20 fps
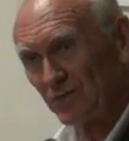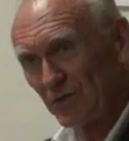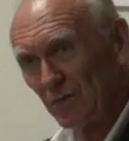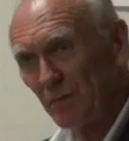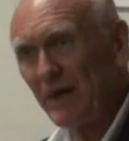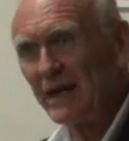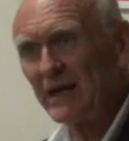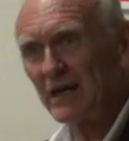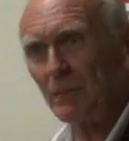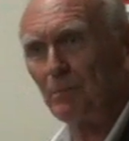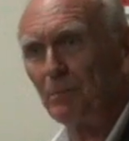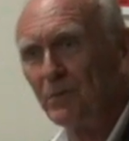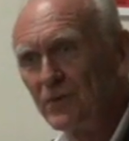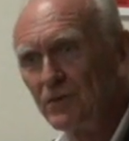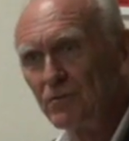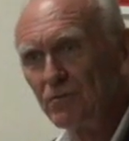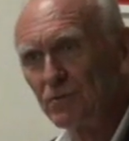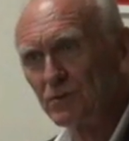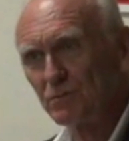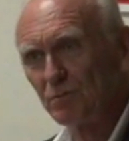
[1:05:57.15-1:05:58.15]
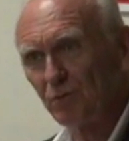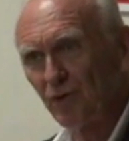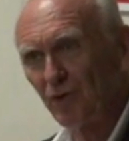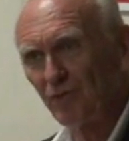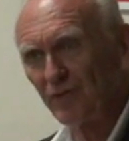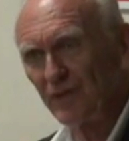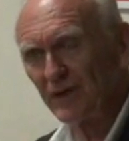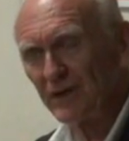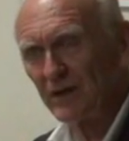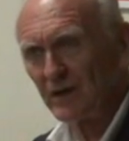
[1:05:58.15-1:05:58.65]
to make a huge
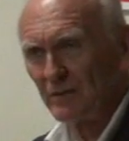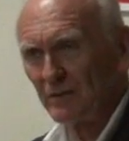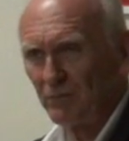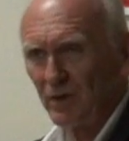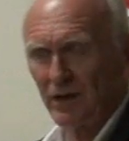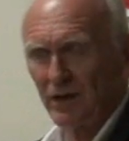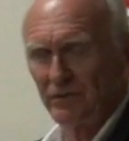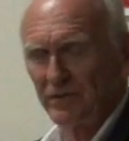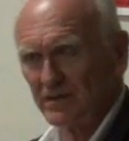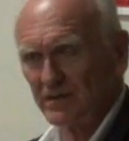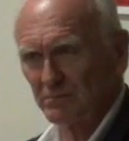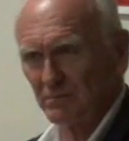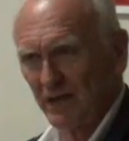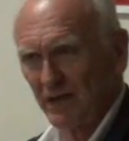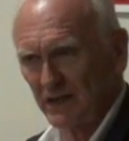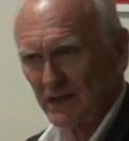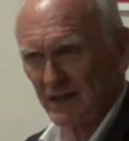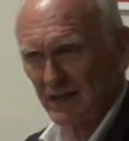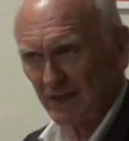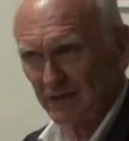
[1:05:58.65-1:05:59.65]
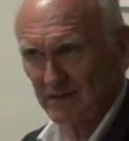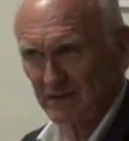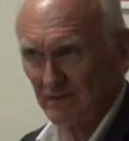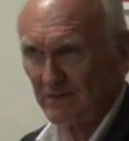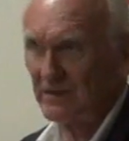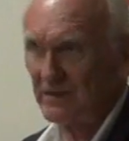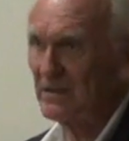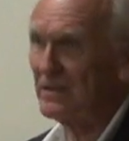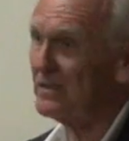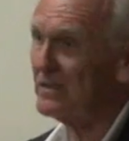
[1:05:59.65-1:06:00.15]
profit by risk-making
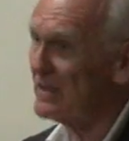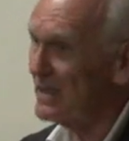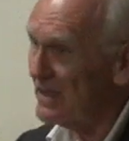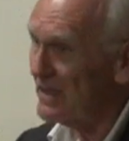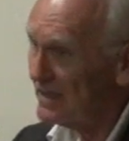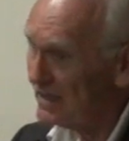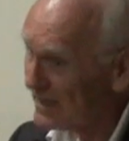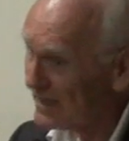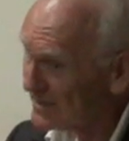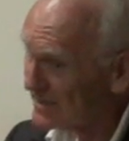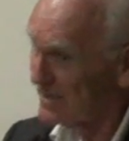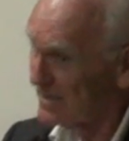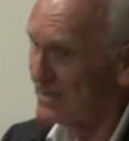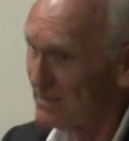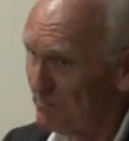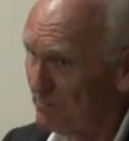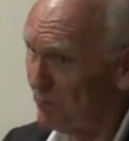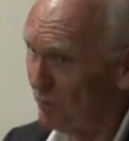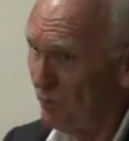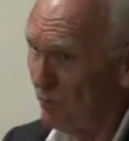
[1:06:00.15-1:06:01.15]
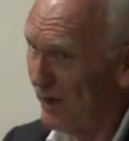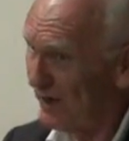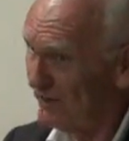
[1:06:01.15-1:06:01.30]
activities, that's a simple